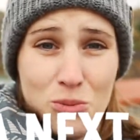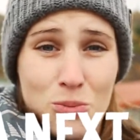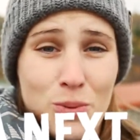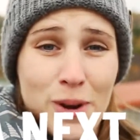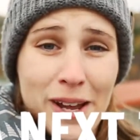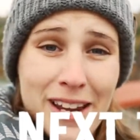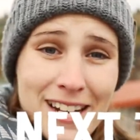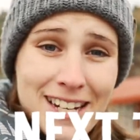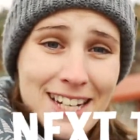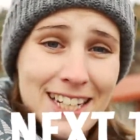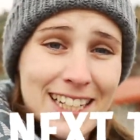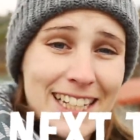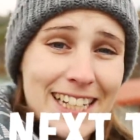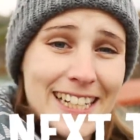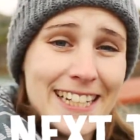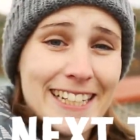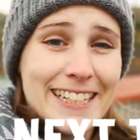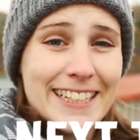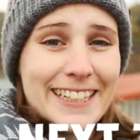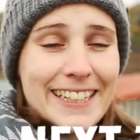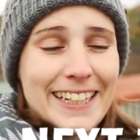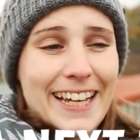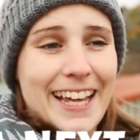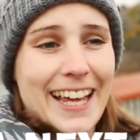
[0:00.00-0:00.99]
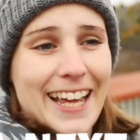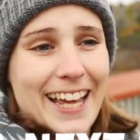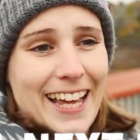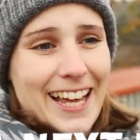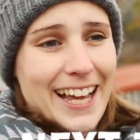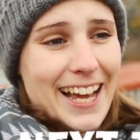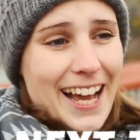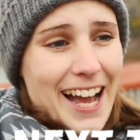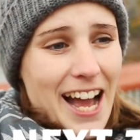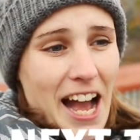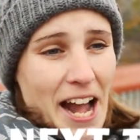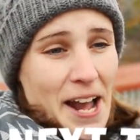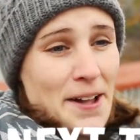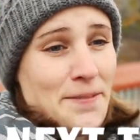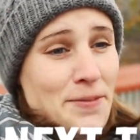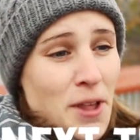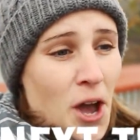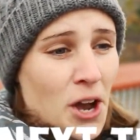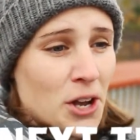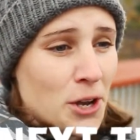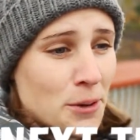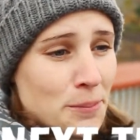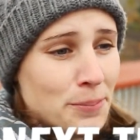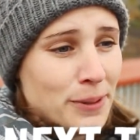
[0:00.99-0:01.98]
windy. I'm
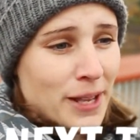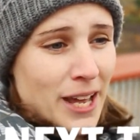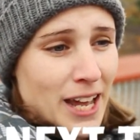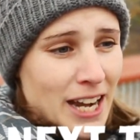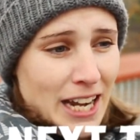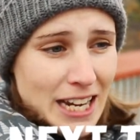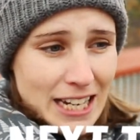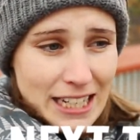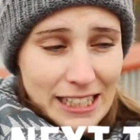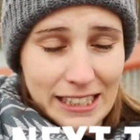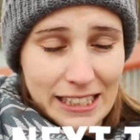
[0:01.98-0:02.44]
not complaining.